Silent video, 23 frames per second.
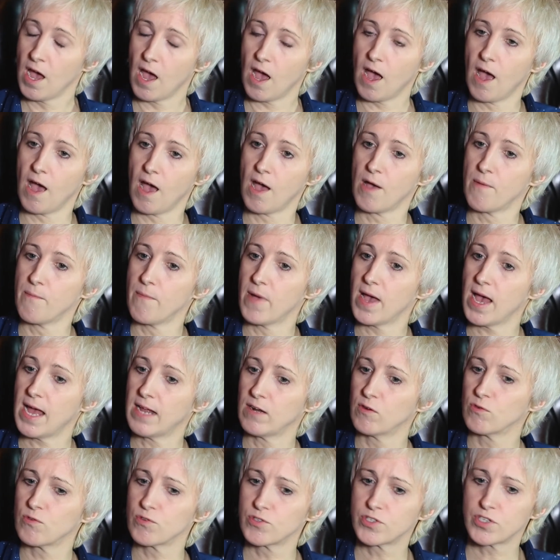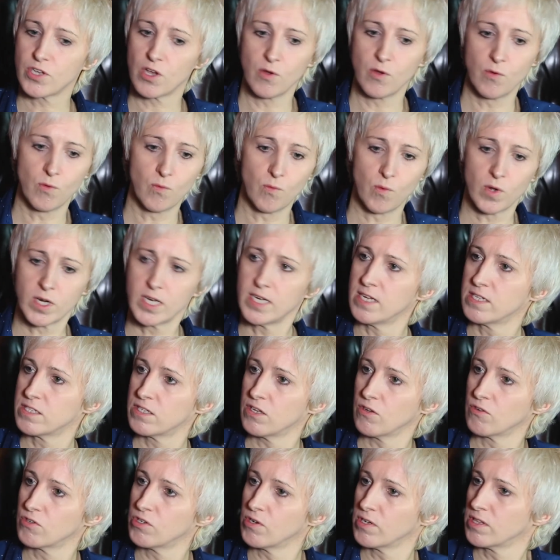and also what it is
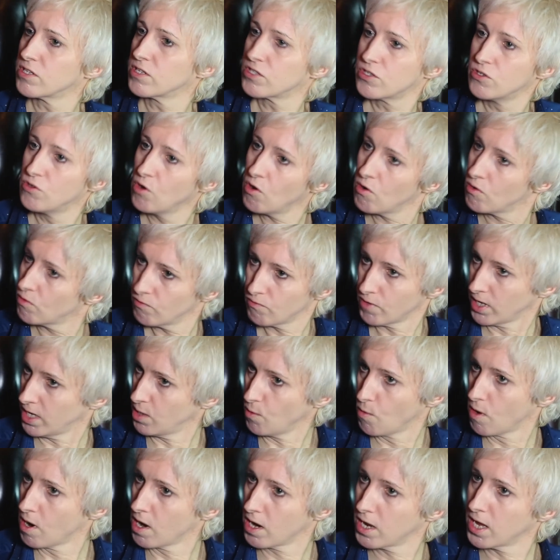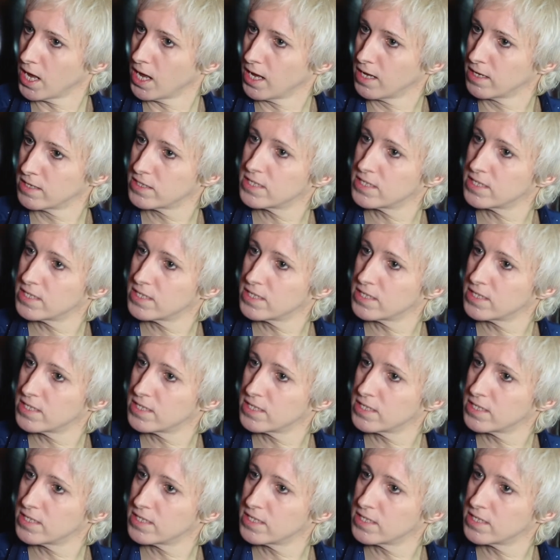that you're doing that's not really working.